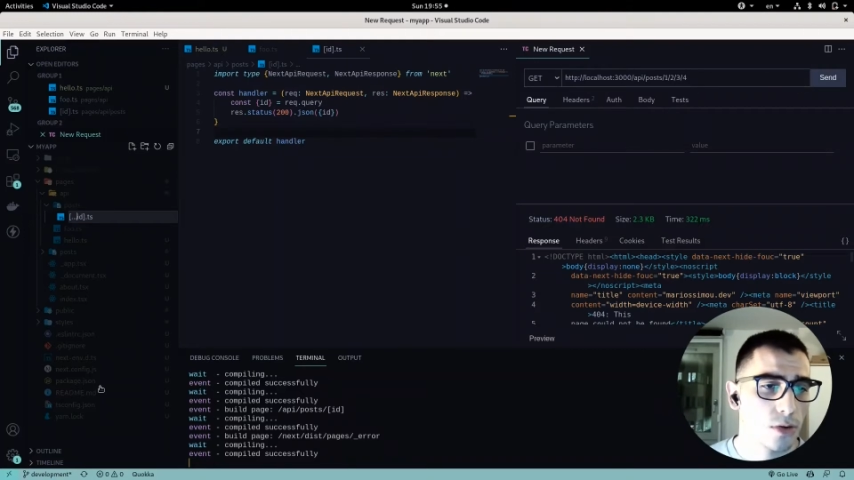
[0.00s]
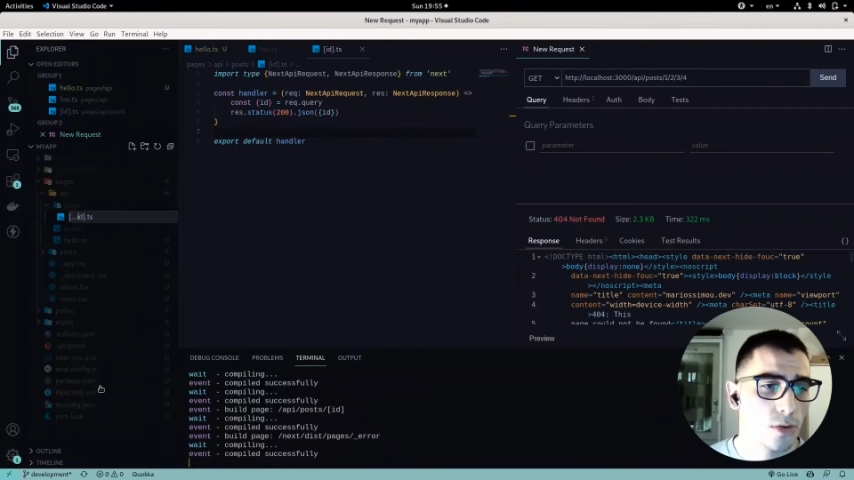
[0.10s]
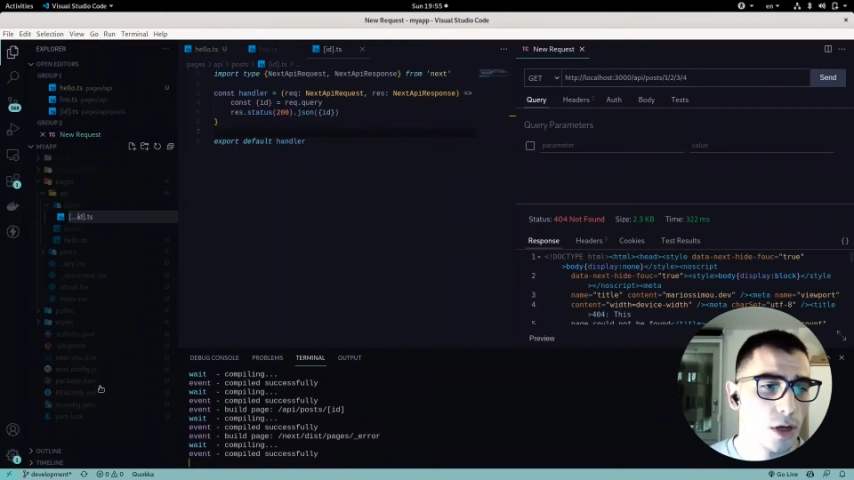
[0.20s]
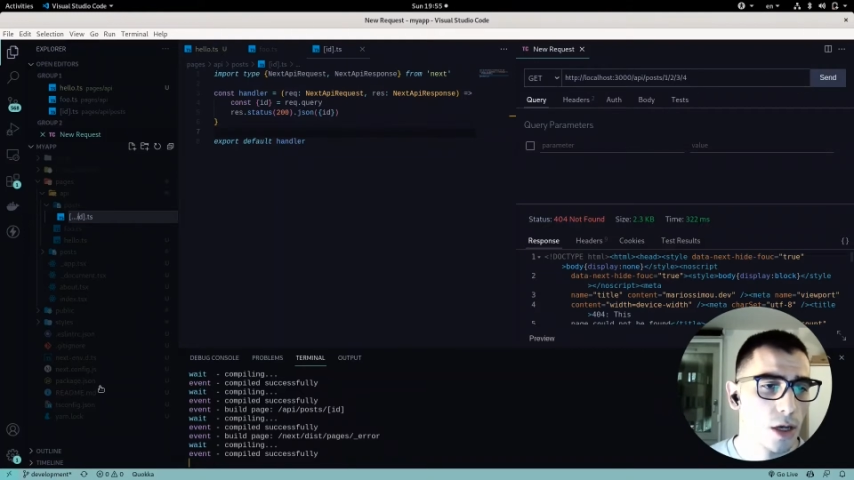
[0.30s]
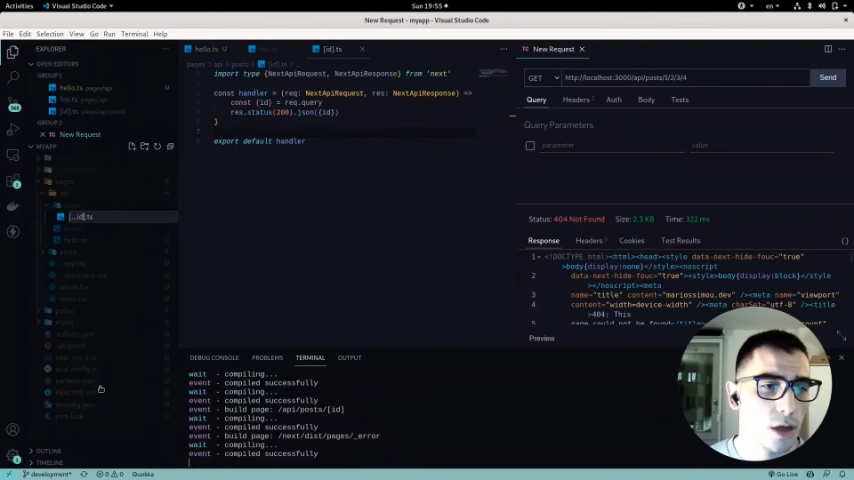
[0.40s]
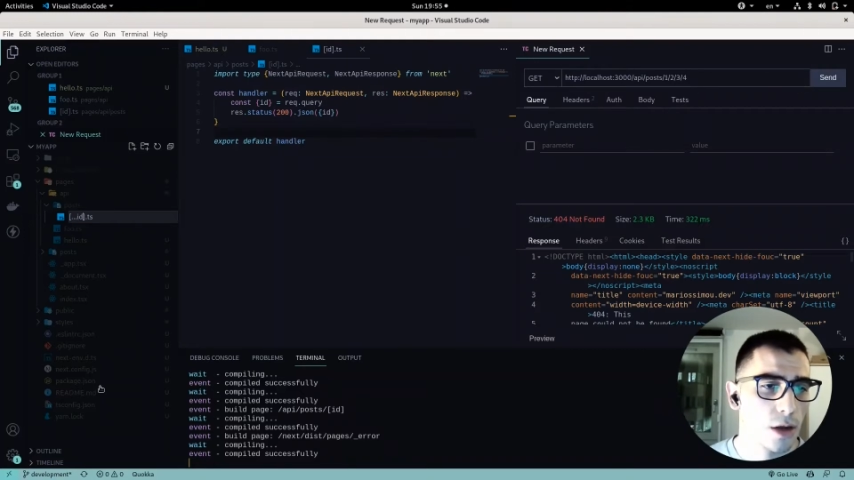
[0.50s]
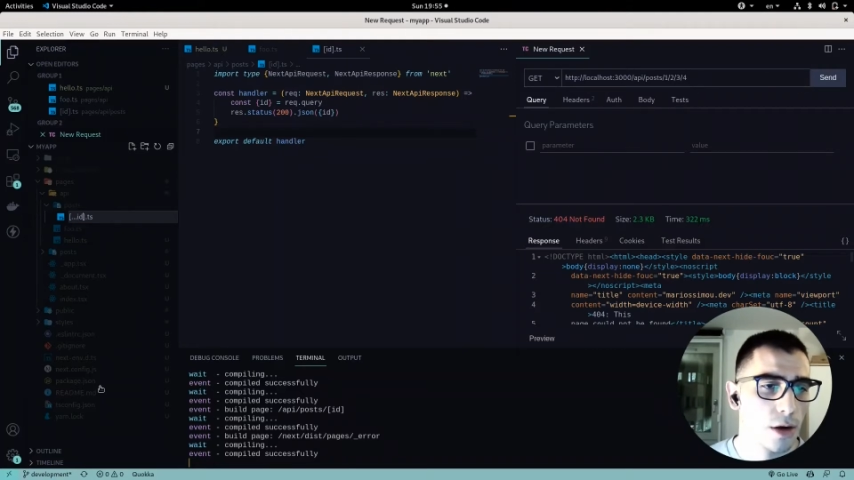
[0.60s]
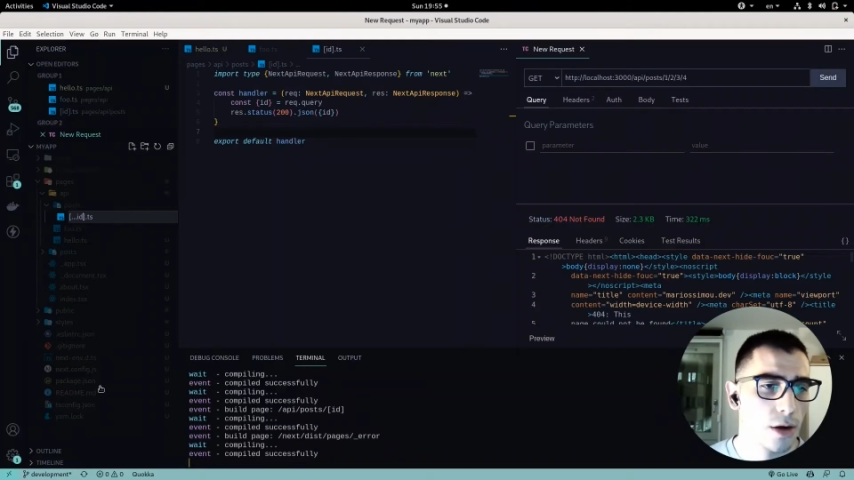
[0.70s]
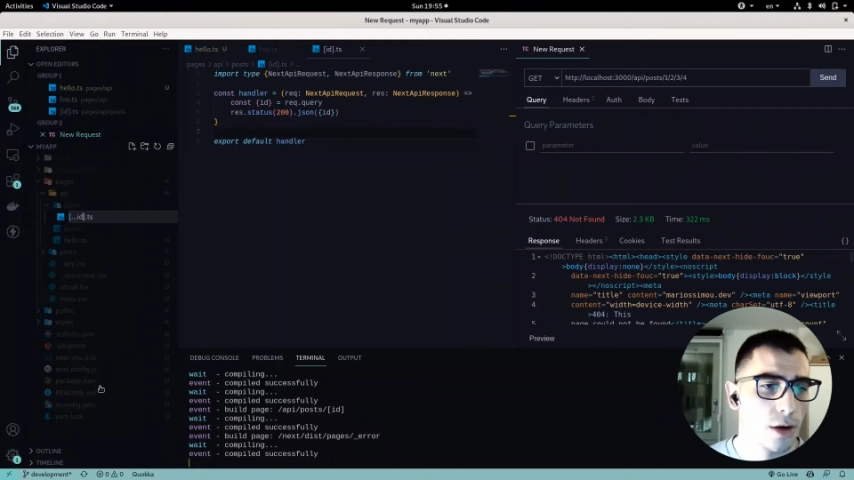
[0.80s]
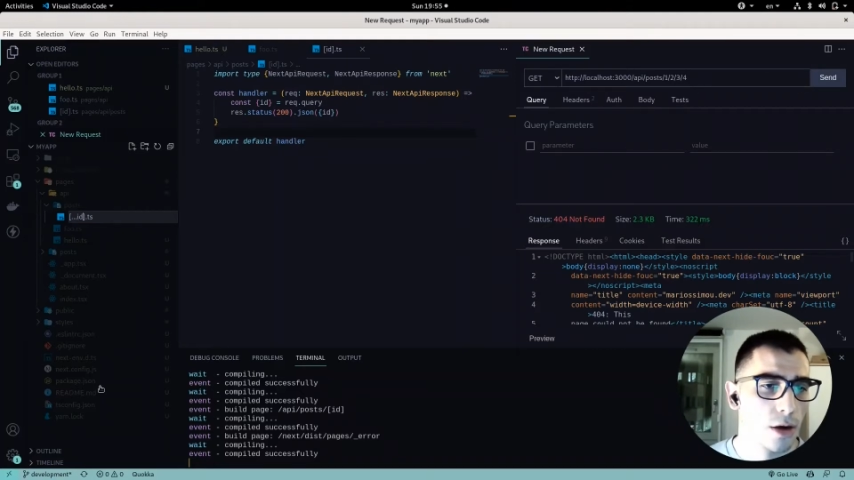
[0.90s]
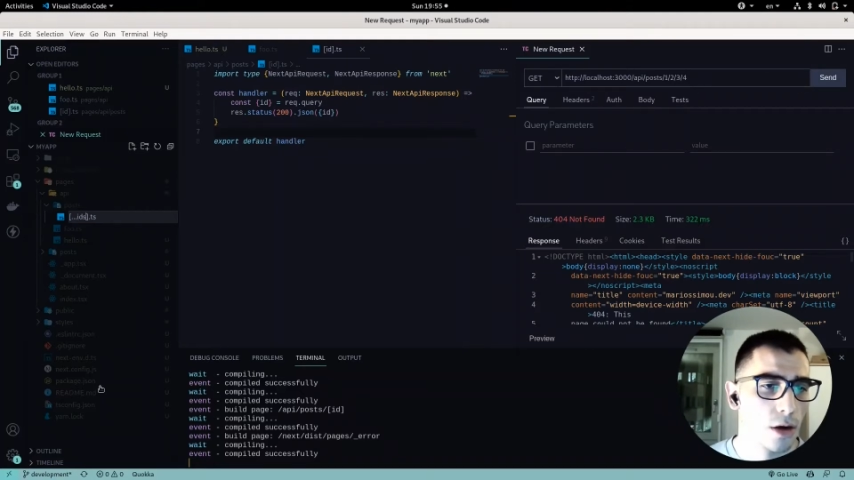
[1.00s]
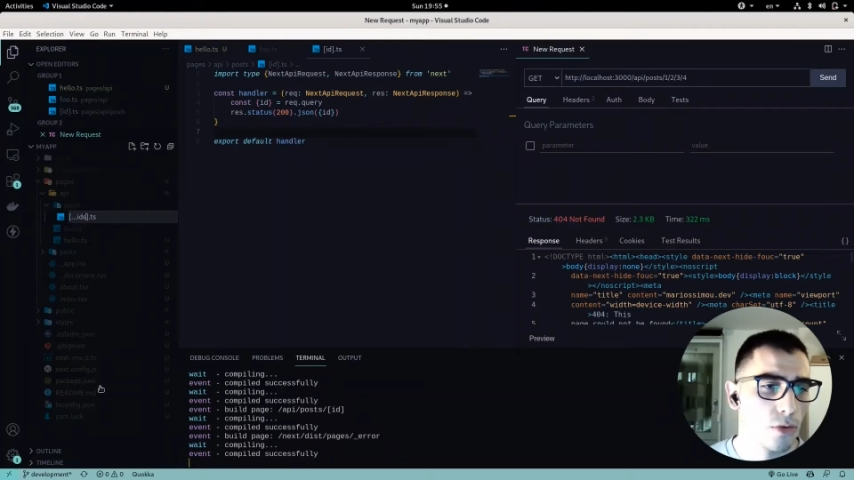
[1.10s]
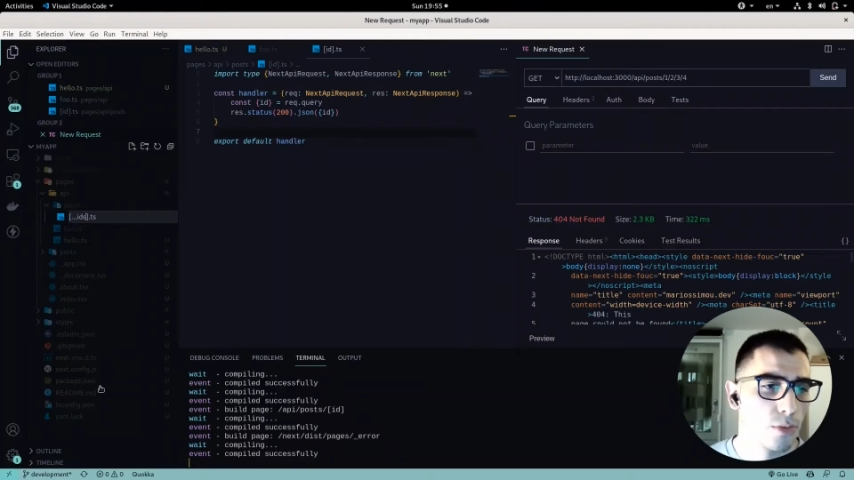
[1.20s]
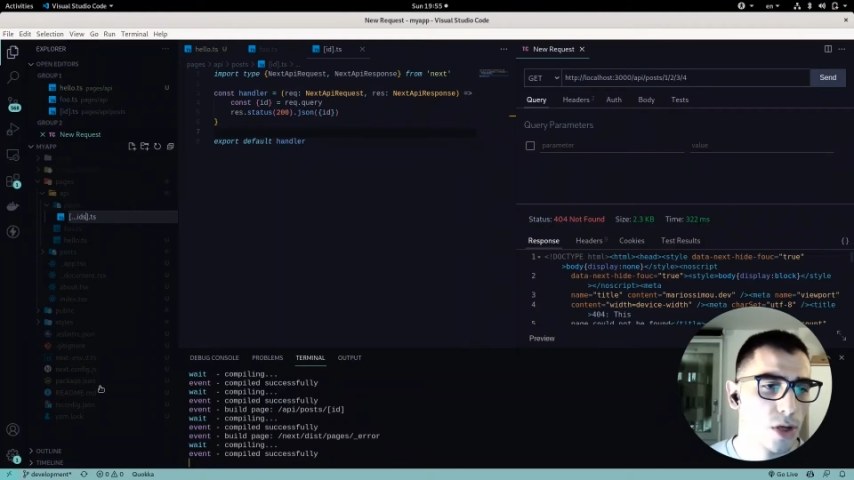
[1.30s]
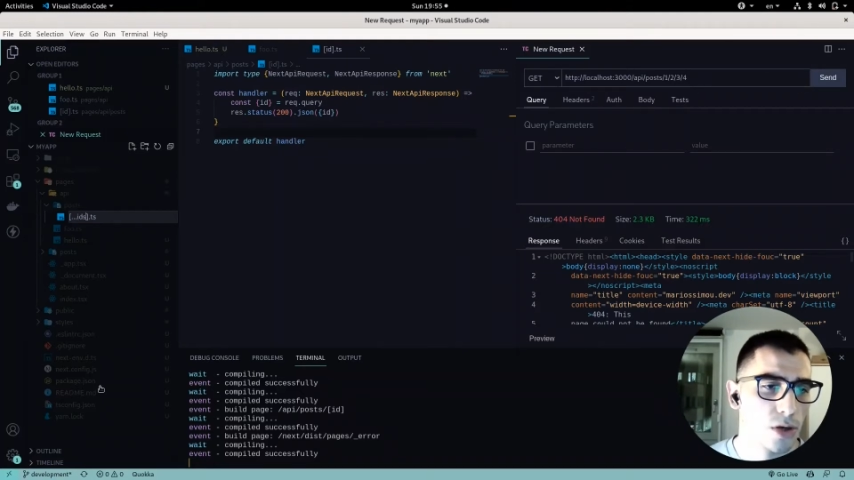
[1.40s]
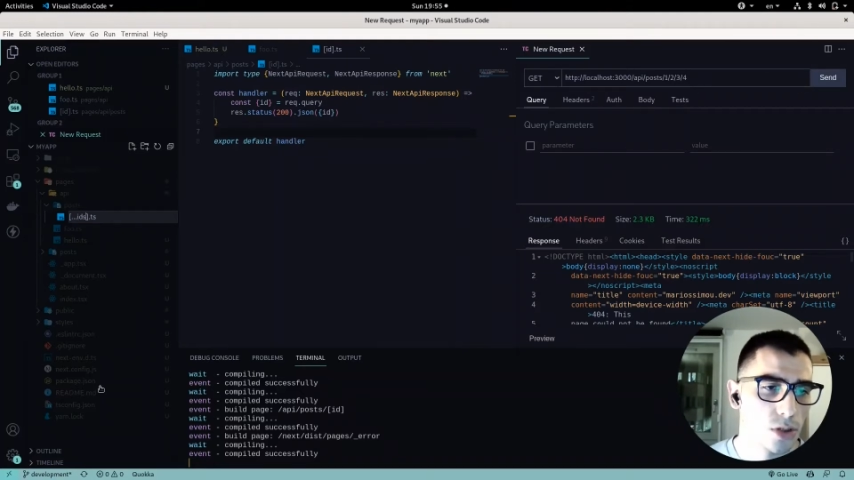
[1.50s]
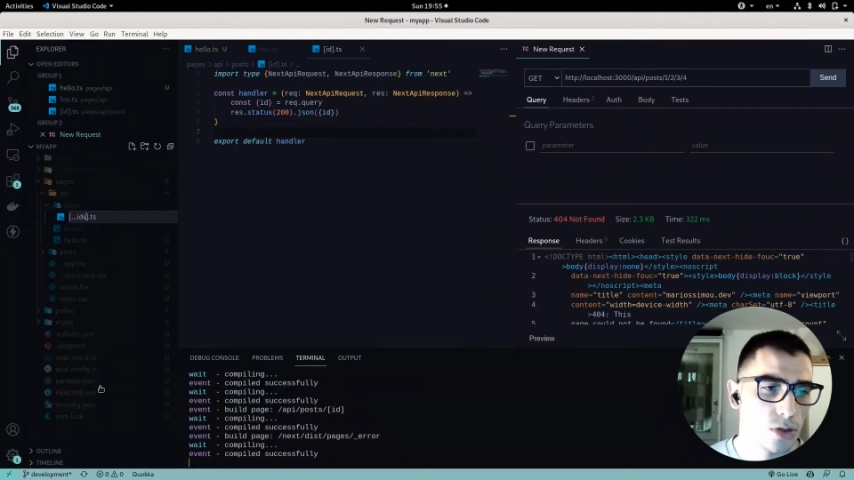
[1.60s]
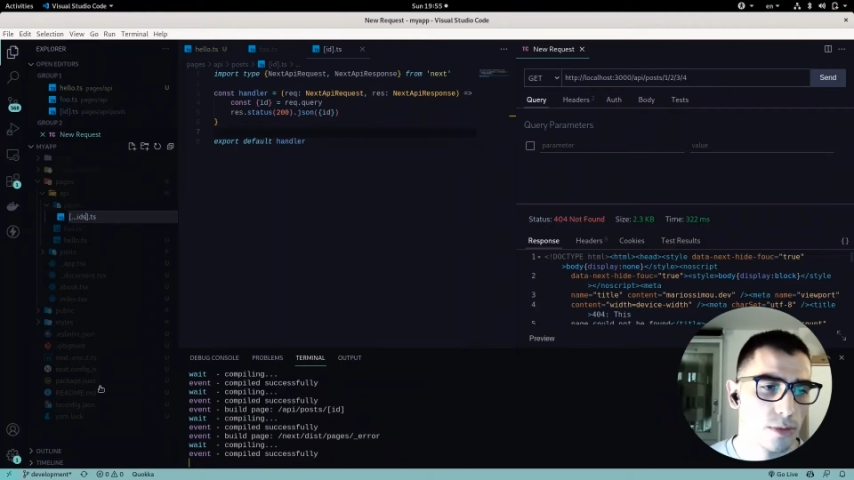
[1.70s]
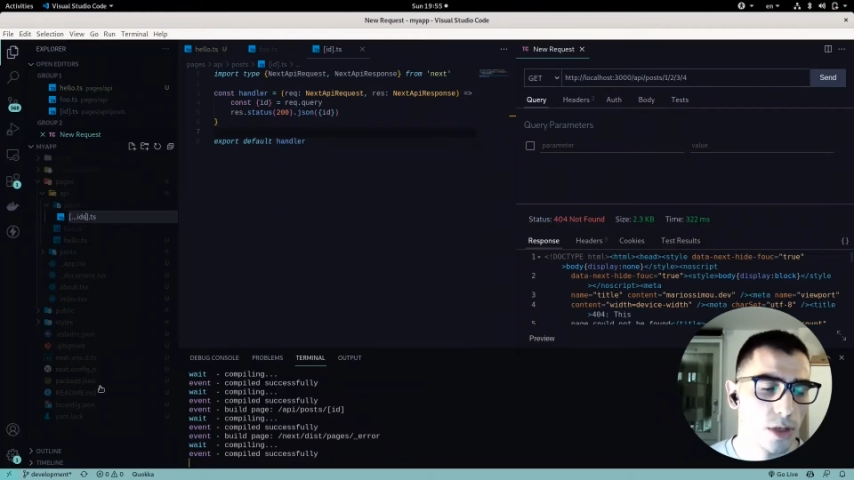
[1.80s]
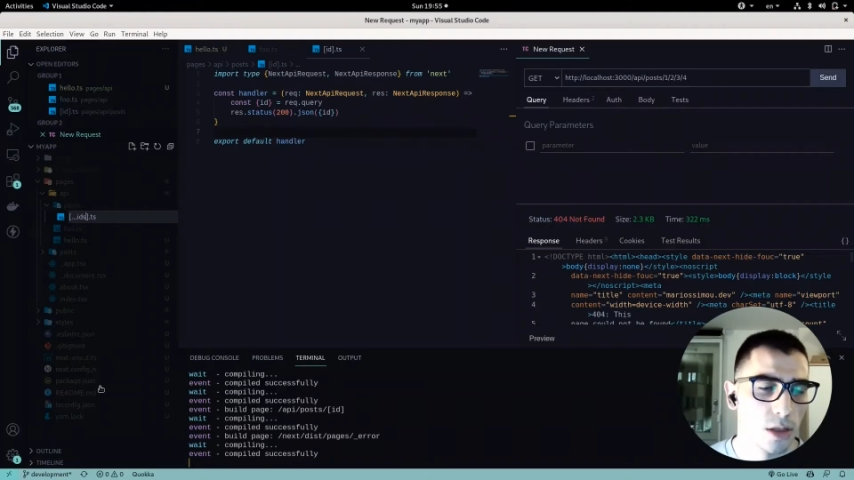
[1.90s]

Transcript: and I will be also updating